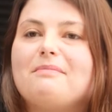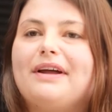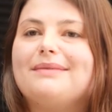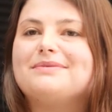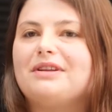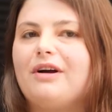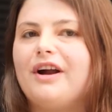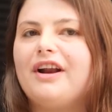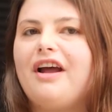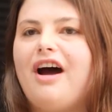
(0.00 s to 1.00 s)
My name's
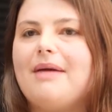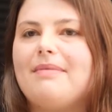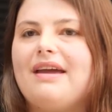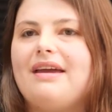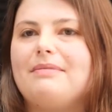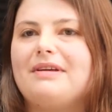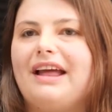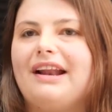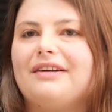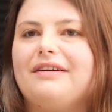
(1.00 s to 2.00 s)
Lauren. I'm a
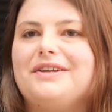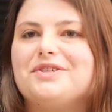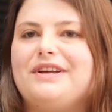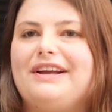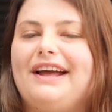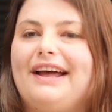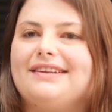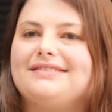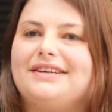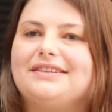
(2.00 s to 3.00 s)
mechanical engineer
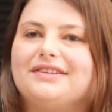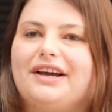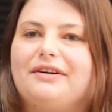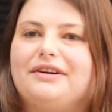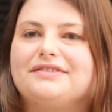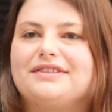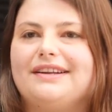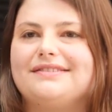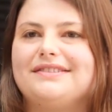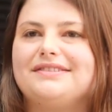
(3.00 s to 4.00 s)
at CSIRO's
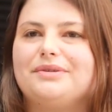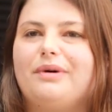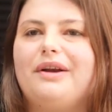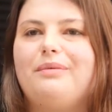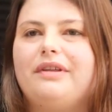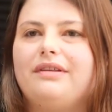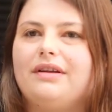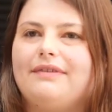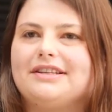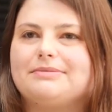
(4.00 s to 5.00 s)
Data 61 within
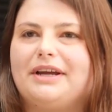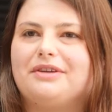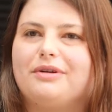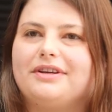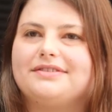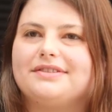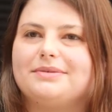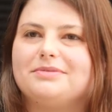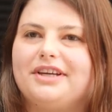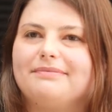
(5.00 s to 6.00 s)
the Advanced Mechatronics
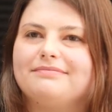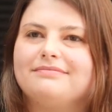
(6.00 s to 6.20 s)
Systems Team.